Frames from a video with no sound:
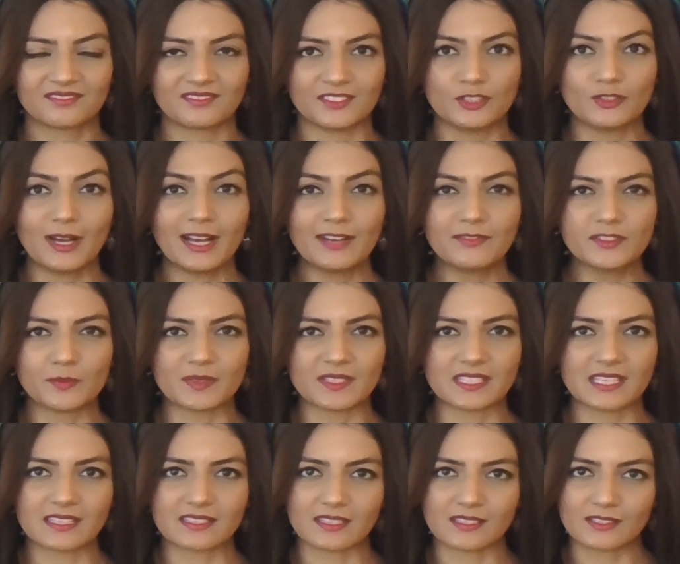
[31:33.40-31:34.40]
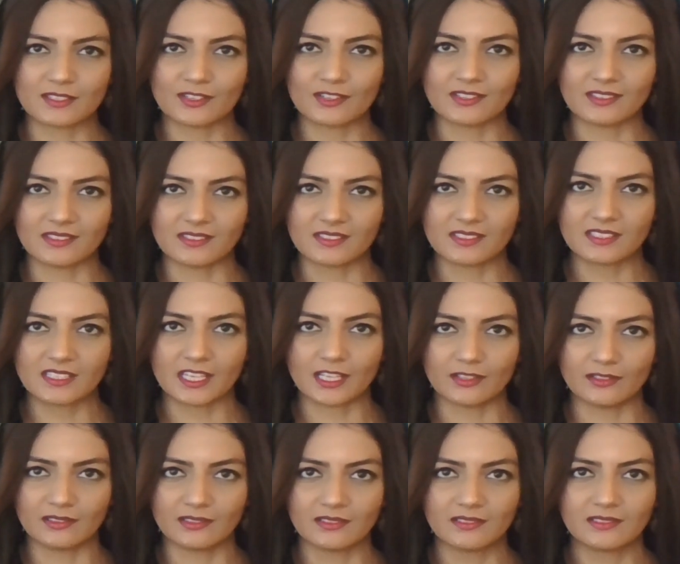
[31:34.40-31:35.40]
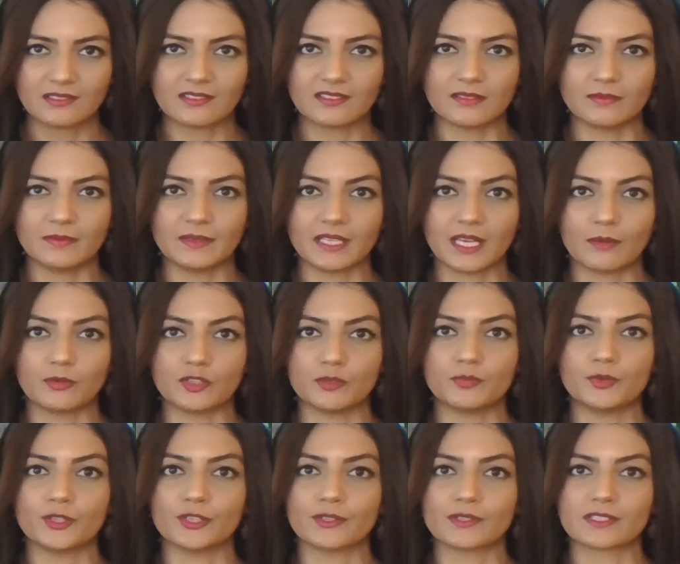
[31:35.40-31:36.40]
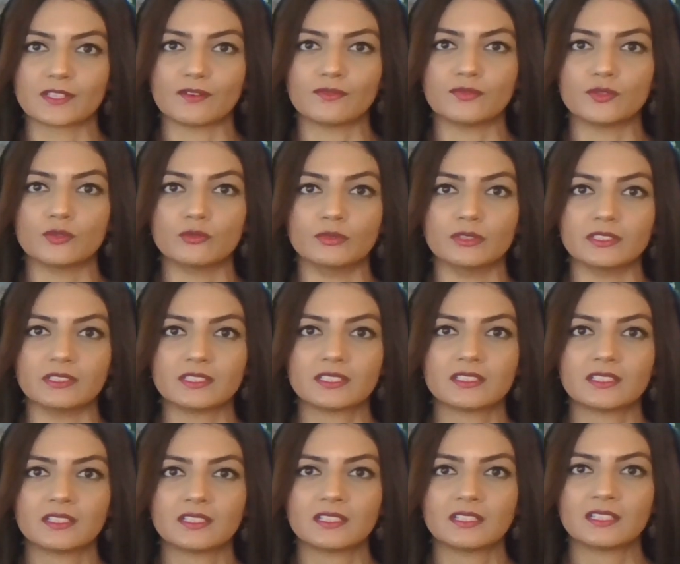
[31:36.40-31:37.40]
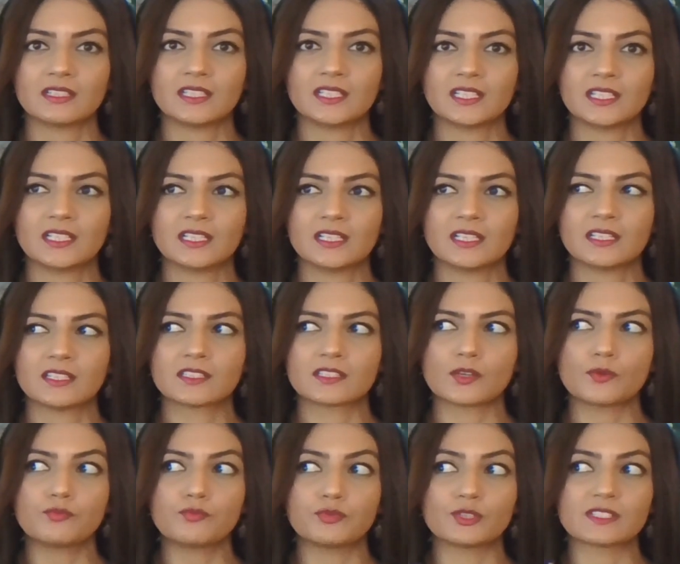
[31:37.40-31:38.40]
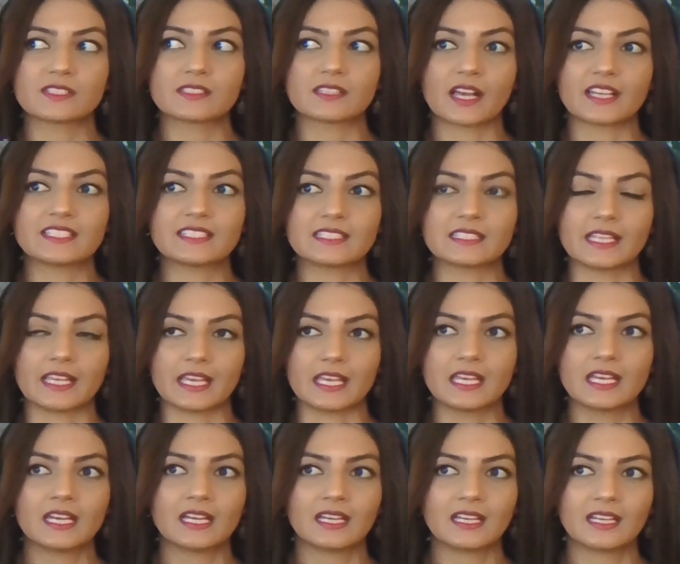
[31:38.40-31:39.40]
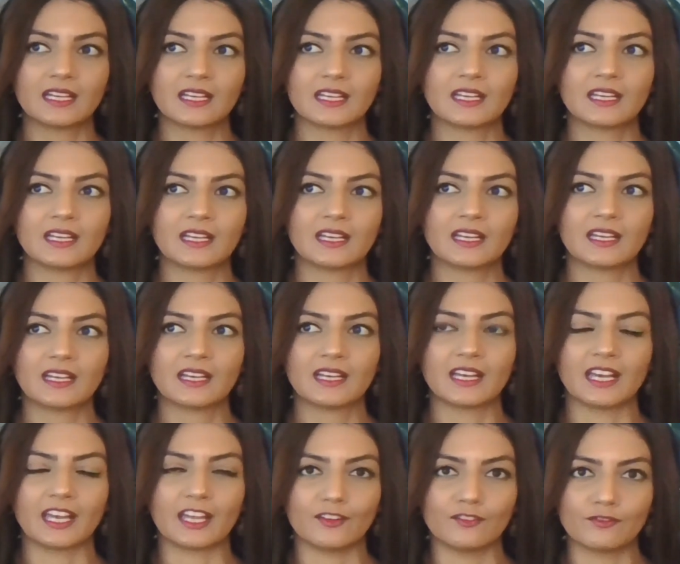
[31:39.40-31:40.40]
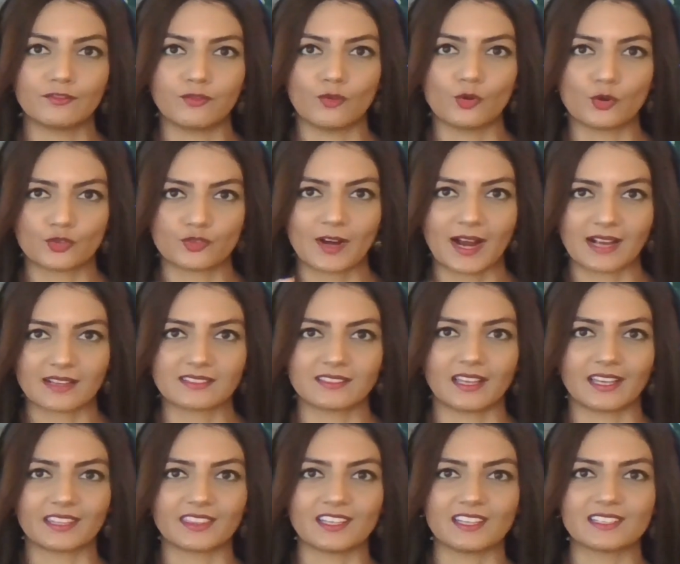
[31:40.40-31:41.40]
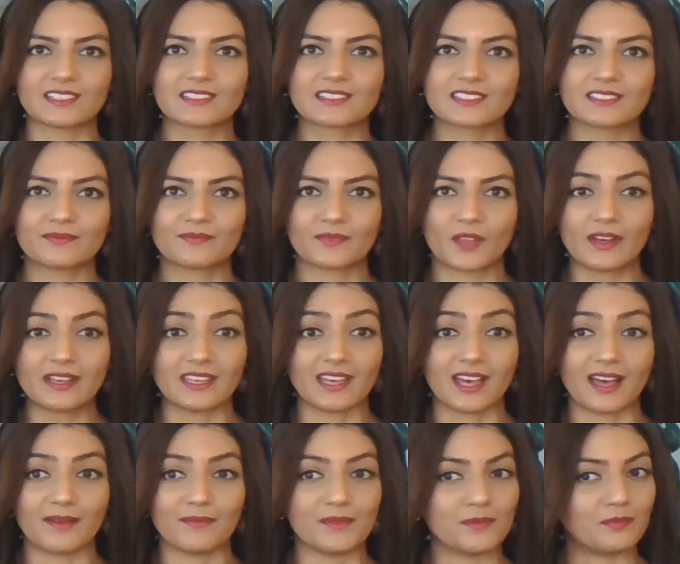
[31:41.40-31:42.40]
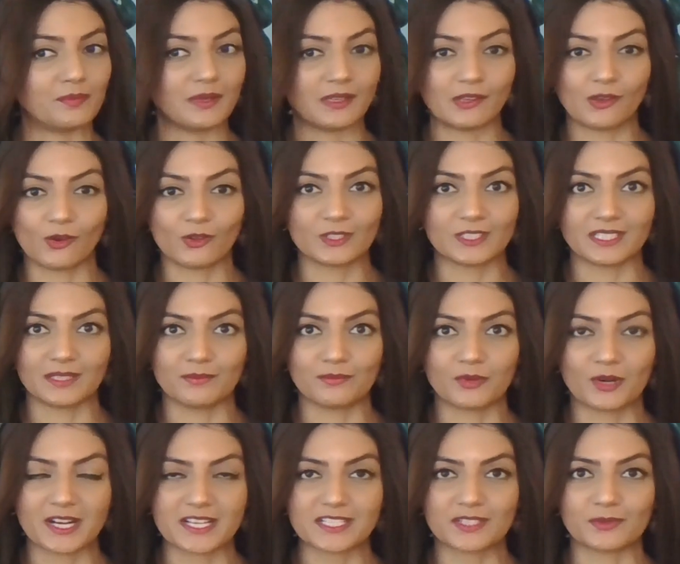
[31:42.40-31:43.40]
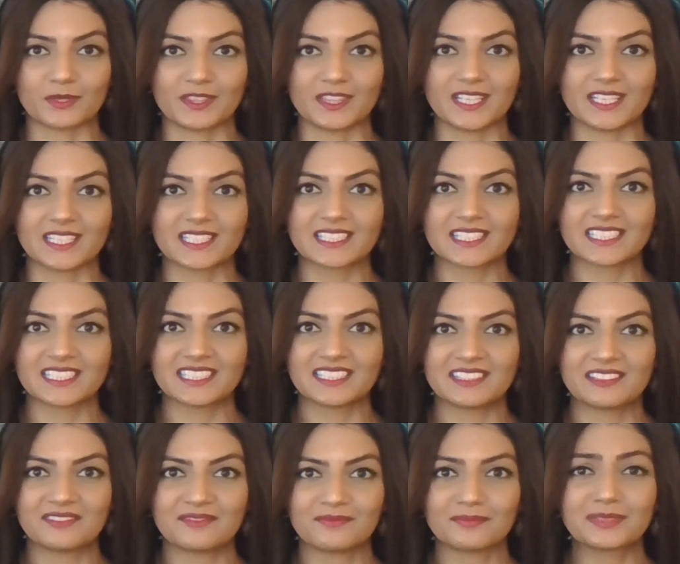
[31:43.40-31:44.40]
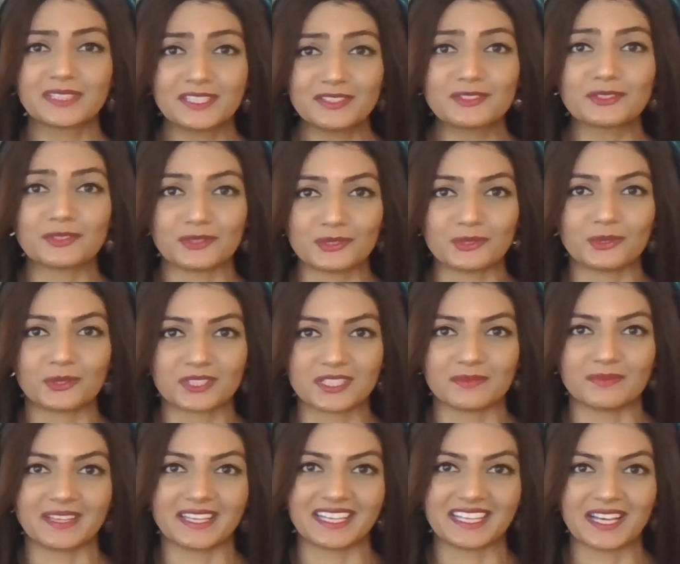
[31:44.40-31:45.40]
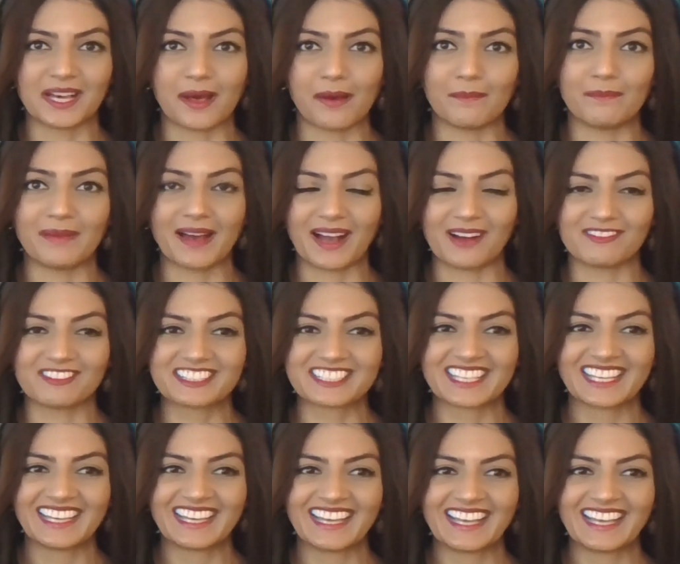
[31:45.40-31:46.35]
You have to possess a certain skill to be able to put yourself forward so precisely in 4 tracks like this. I am beyond impressed with this. Please do talk to me about